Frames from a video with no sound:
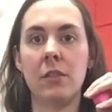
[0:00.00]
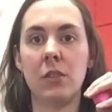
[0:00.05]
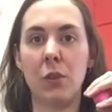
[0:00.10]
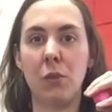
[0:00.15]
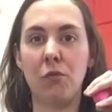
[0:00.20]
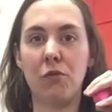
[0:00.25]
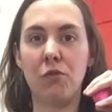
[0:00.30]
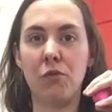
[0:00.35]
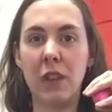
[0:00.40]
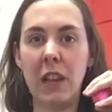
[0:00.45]
So
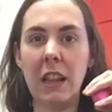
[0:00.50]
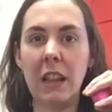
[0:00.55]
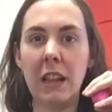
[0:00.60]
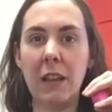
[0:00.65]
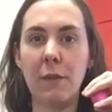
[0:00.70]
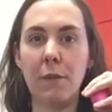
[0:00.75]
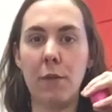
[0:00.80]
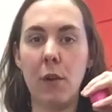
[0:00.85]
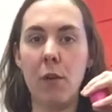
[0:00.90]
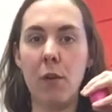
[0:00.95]

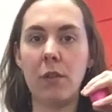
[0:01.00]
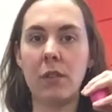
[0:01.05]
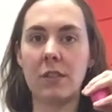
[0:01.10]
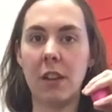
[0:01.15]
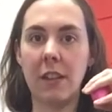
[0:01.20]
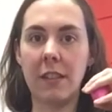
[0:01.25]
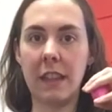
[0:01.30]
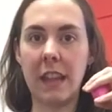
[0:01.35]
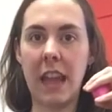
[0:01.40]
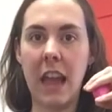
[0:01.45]
really focus
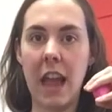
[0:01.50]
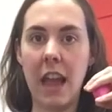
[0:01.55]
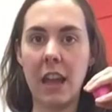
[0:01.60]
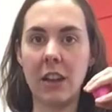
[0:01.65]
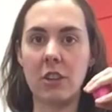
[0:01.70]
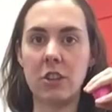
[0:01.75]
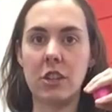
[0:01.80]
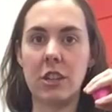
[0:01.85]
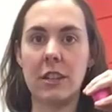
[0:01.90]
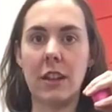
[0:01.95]
on the
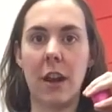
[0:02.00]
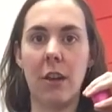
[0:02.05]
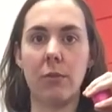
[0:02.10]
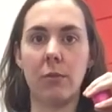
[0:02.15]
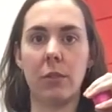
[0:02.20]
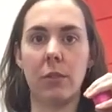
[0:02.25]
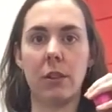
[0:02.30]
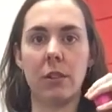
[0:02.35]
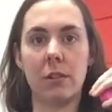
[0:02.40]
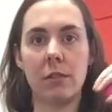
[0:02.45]
energy
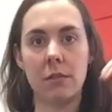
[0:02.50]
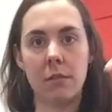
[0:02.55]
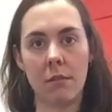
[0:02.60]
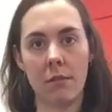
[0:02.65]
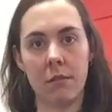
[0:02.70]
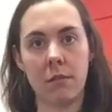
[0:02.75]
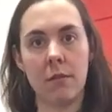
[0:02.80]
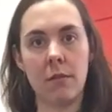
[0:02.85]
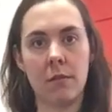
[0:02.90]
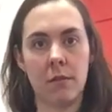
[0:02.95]

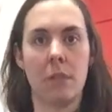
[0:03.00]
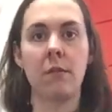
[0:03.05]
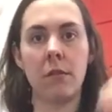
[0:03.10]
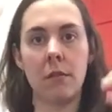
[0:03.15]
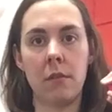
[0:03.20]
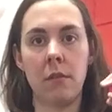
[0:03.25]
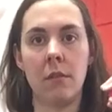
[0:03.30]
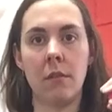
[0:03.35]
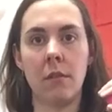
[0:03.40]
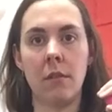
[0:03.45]

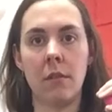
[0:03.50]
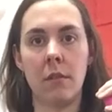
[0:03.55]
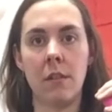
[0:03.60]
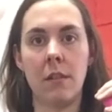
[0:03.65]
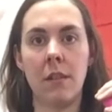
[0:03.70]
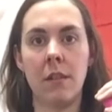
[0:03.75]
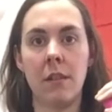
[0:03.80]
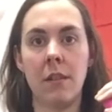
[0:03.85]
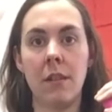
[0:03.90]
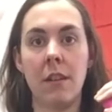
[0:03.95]
downwards.
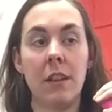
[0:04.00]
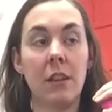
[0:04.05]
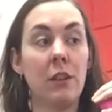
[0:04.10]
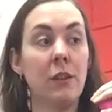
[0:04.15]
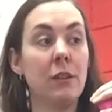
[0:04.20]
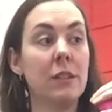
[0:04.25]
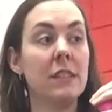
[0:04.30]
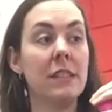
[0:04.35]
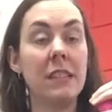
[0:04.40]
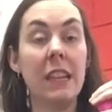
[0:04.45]

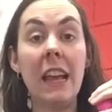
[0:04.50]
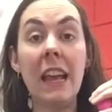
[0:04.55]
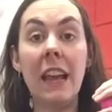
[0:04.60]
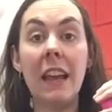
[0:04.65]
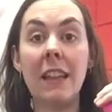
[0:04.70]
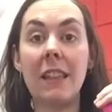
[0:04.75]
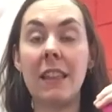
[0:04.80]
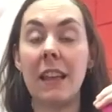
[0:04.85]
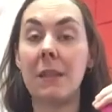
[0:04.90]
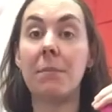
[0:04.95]
You
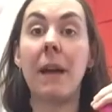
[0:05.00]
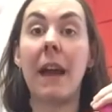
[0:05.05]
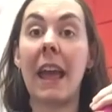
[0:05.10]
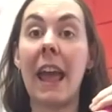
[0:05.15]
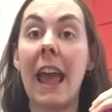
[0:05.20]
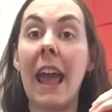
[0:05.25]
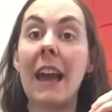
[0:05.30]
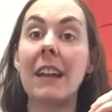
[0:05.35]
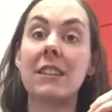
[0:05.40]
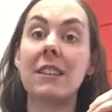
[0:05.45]
see that my
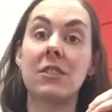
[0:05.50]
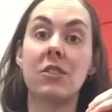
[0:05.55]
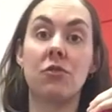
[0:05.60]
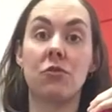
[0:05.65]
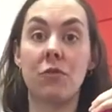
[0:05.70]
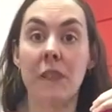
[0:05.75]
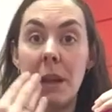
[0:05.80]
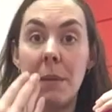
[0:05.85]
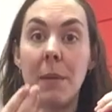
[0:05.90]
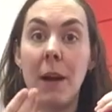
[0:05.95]
hand is
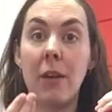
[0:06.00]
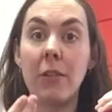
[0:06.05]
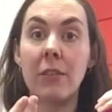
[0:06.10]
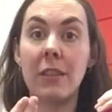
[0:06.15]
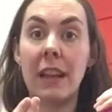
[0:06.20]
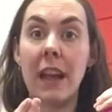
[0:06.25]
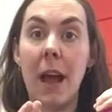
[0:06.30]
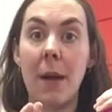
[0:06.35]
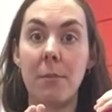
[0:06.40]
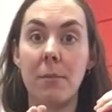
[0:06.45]

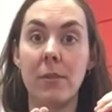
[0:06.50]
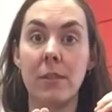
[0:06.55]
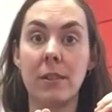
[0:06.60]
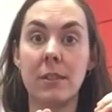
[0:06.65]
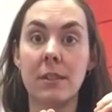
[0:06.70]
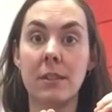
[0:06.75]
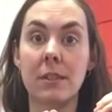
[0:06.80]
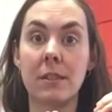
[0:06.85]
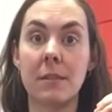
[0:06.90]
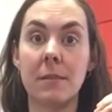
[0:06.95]
rebounding
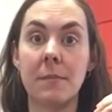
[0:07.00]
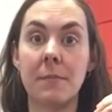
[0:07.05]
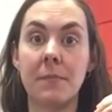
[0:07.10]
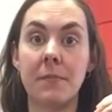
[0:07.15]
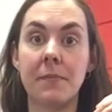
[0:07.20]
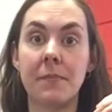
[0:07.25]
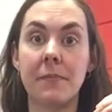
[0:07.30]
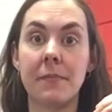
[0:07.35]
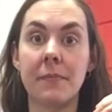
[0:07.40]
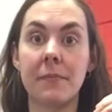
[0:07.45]
upwards.
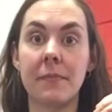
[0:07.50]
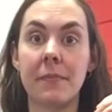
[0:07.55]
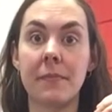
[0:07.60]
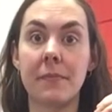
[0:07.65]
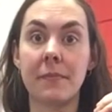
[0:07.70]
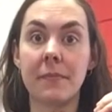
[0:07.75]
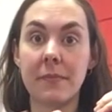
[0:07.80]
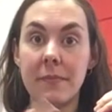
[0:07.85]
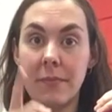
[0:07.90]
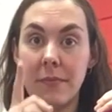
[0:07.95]

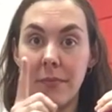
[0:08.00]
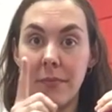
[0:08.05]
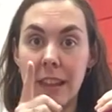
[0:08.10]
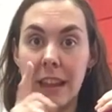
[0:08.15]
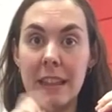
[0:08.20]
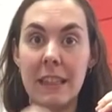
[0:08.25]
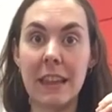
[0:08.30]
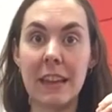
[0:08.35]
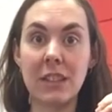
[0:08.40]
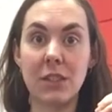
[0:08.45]

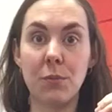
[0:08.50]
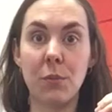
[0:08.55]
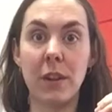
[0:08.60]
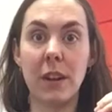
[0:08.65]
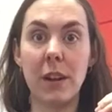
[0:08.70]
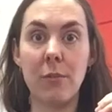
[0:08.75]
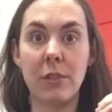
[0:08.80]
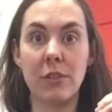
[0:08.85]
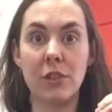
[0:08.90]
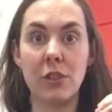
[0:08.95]
That's what
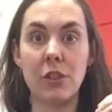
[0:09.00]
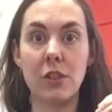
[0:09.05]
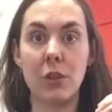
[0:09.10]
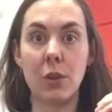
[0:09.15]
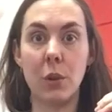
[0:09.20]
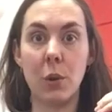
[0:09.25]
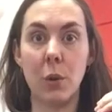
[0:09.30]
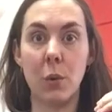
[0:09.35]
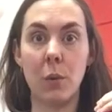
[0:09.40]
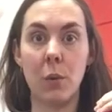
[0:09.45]
I want you
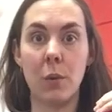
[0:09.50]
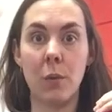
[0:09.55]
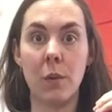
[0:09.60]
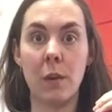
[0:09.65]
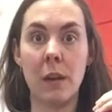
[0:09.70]
to do.